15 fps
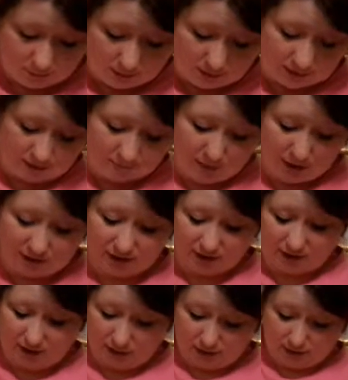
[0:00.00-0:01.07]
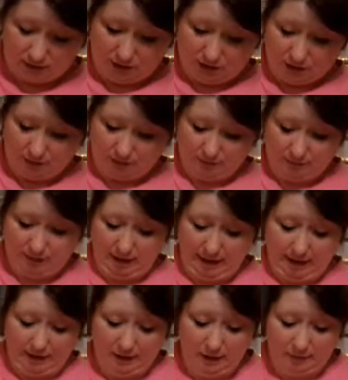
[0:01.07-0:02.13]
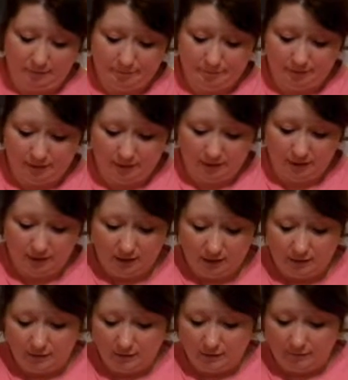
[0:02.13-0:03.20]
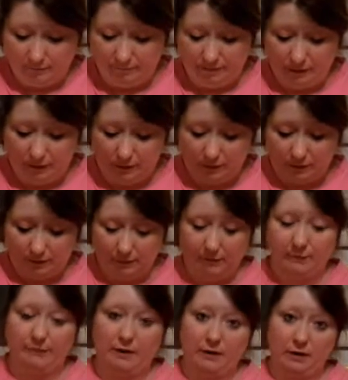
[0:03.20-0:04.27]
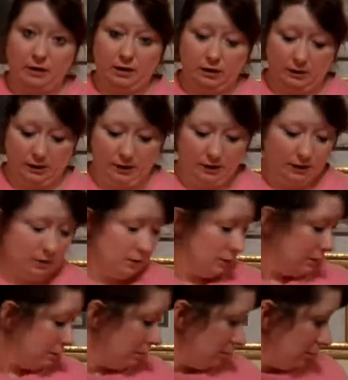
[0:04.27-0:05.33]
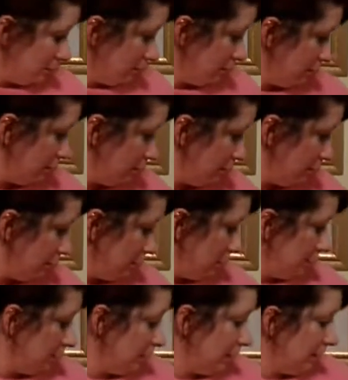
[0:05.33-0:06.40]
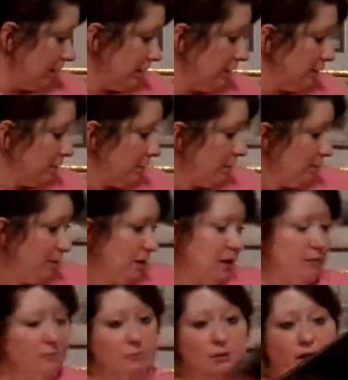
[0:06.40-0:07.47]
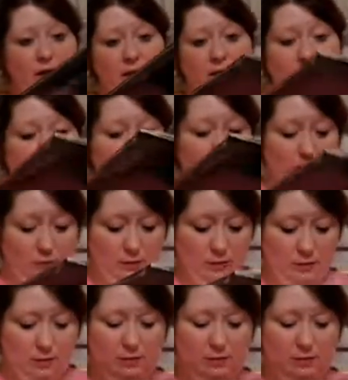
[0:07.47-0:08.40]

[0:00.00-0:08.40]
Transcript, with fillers: It's multicolored yellow splatter. Very, very good. Another one I bought brand new